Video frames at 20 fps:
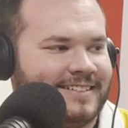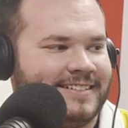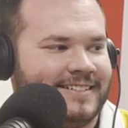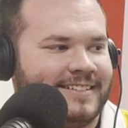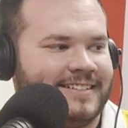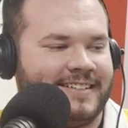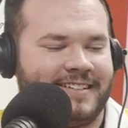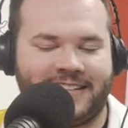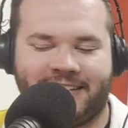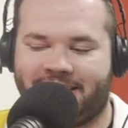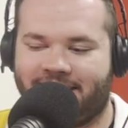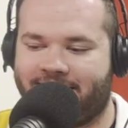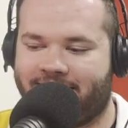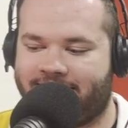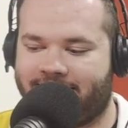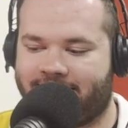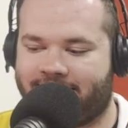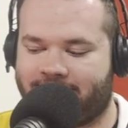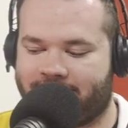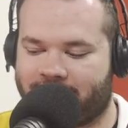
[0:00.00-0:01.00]

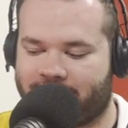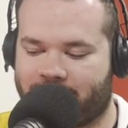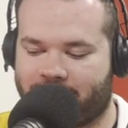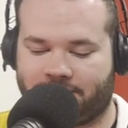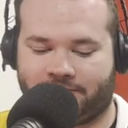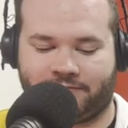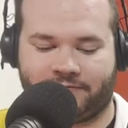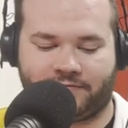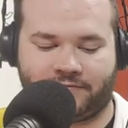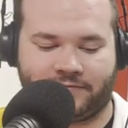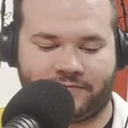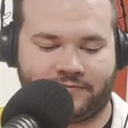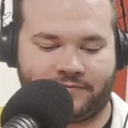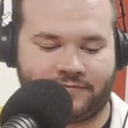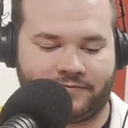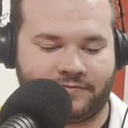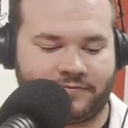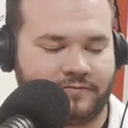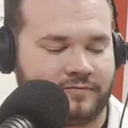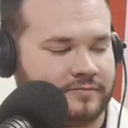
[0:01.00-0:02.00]

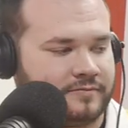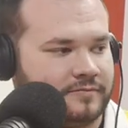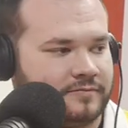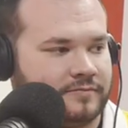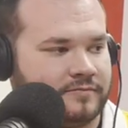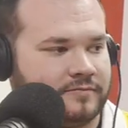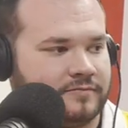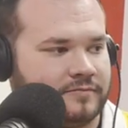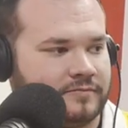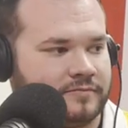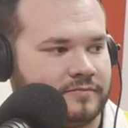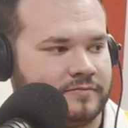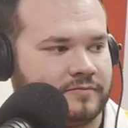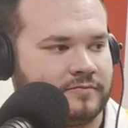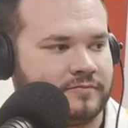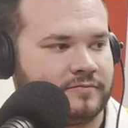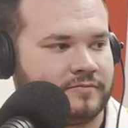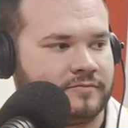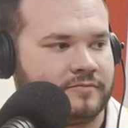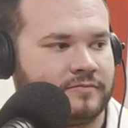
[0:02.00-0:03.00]

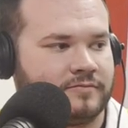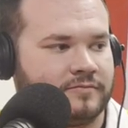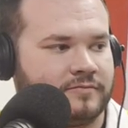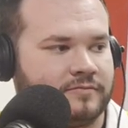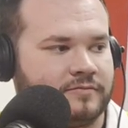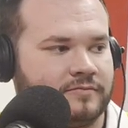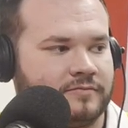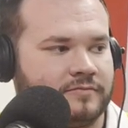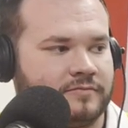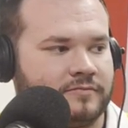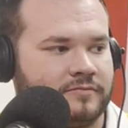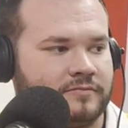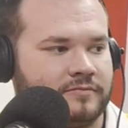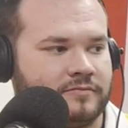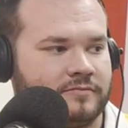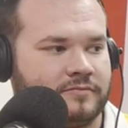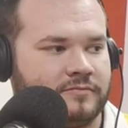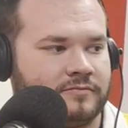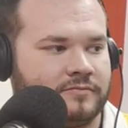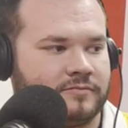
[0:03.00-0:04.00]
[no speech]